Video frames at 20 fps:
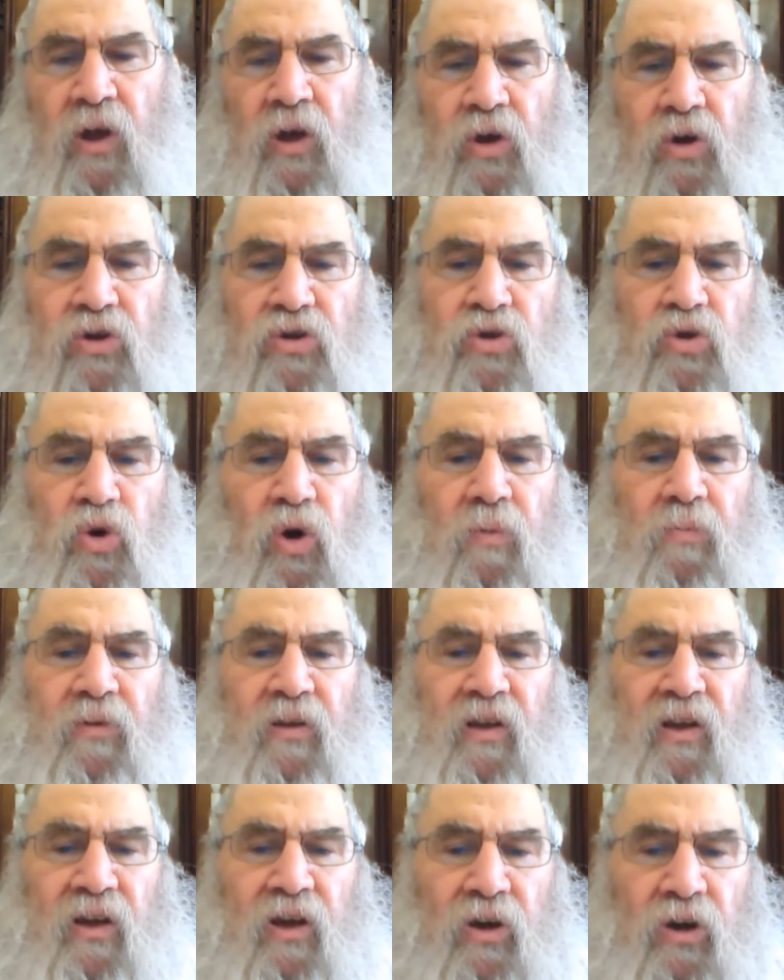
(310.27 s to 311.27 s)
Because
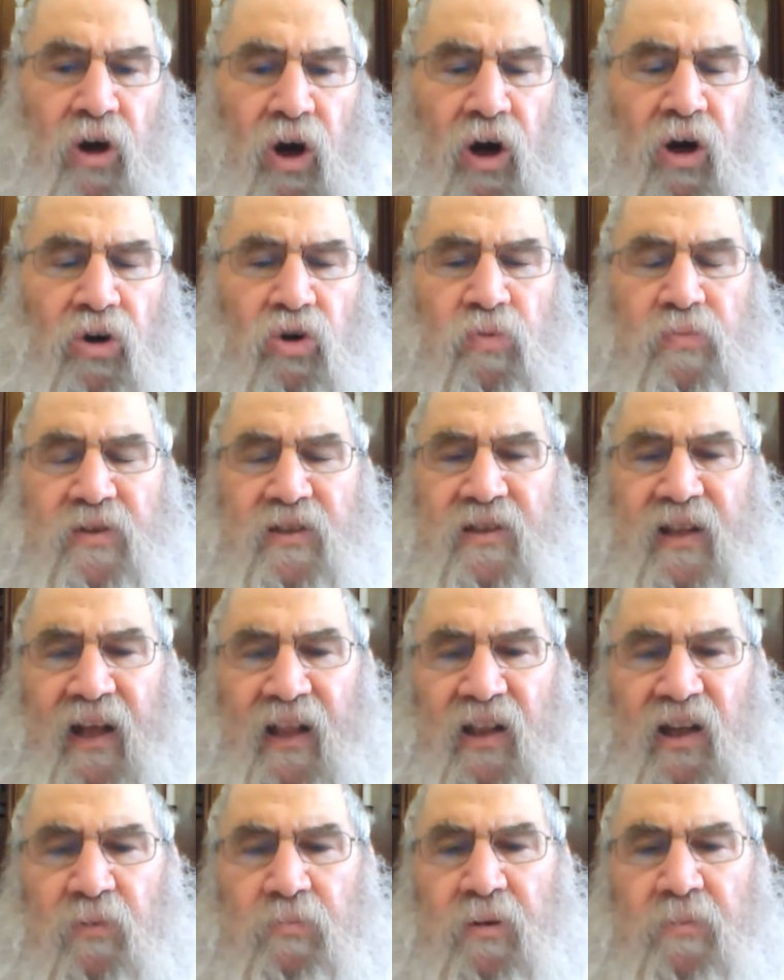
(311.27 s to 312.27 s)
normally an arum is
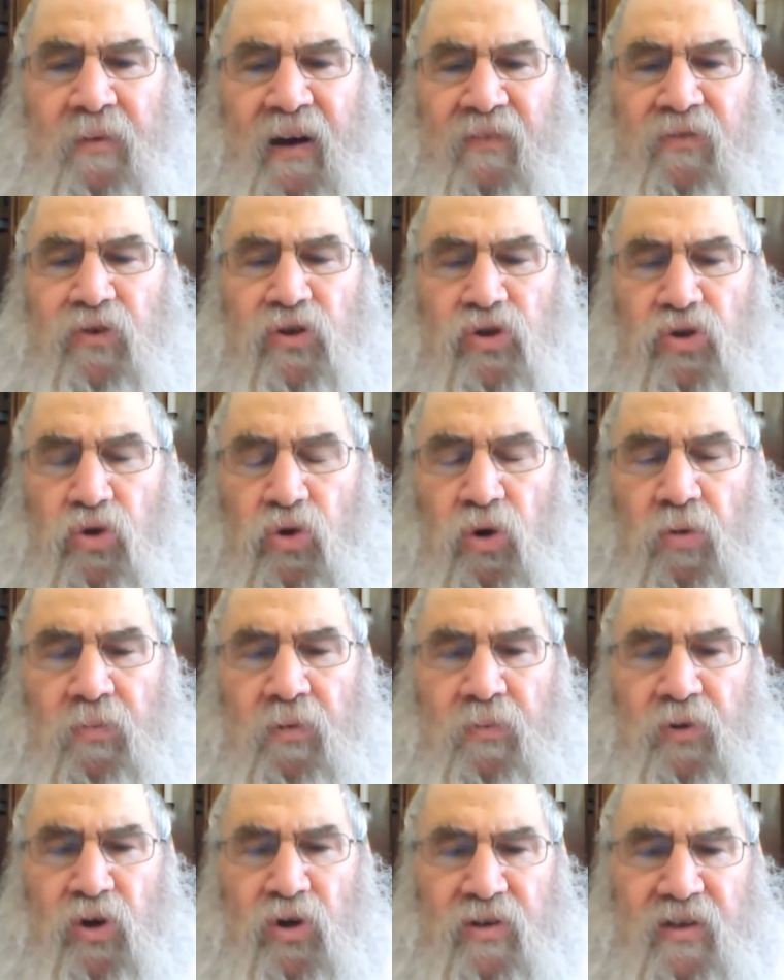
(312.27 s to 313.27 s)
not allowed to be mafrish
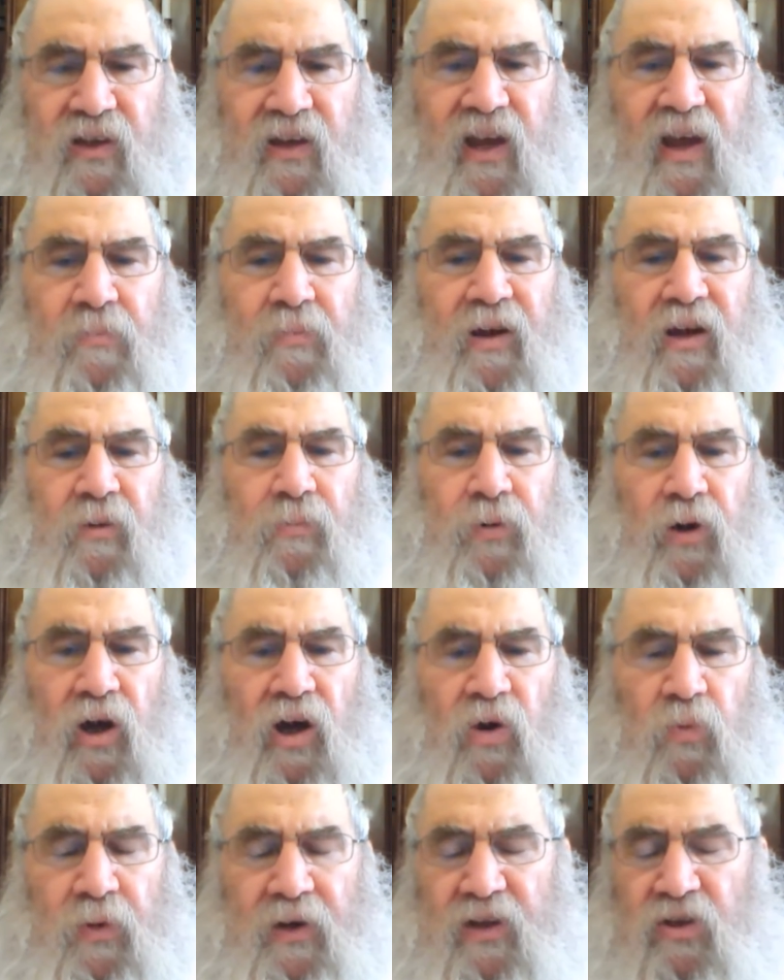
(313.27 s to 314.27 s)
truma because he can't make a
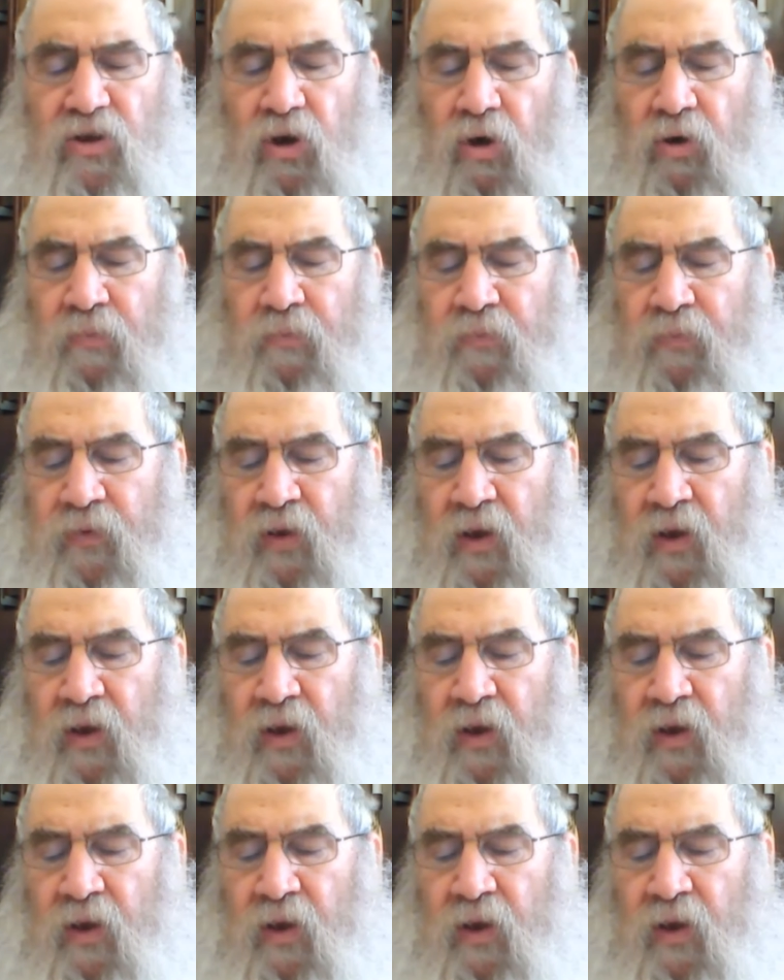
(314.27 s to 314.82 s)
bracha when he's arum.